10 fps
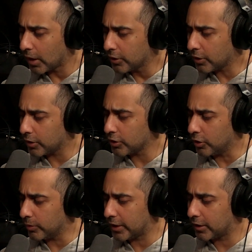there,
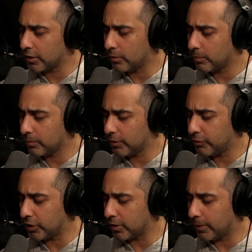if
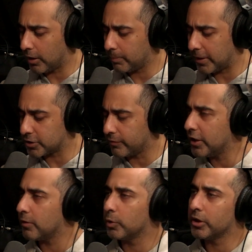you think about
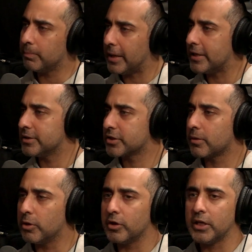Pennsylvania, William Penn's
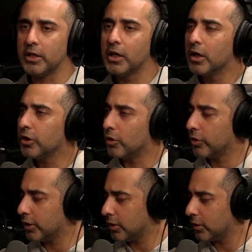community,
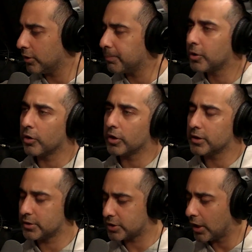the
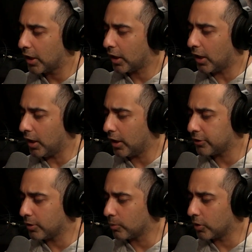Puritans,
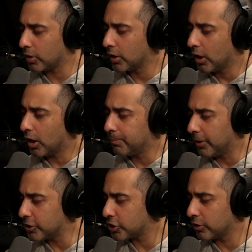there were a
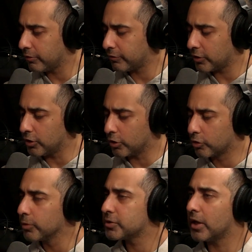bunch of,
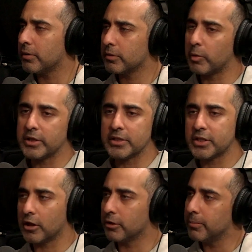groups that went and
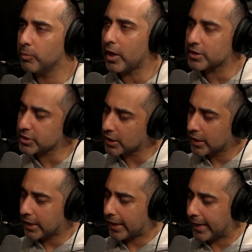settled the Midwest,
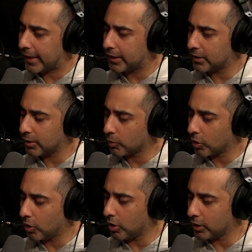and they were
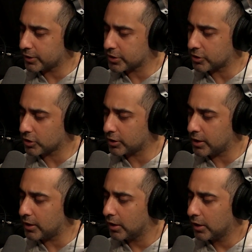all
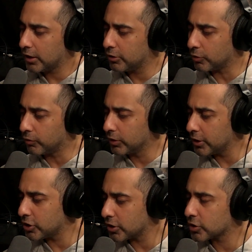essentially either
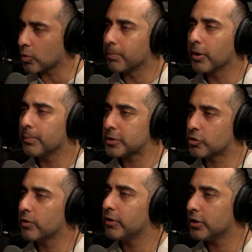religious or
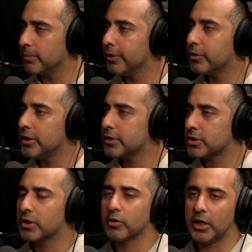purpose-driven
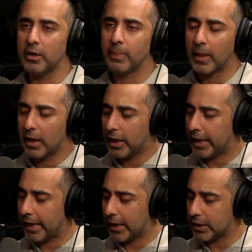communities, okay?
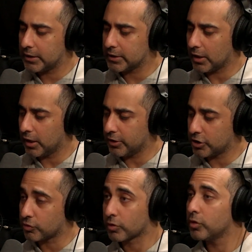And they
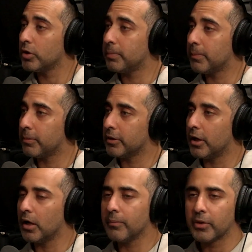just recruited people
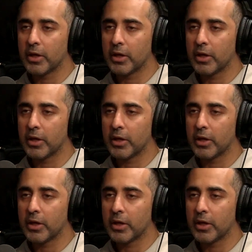there,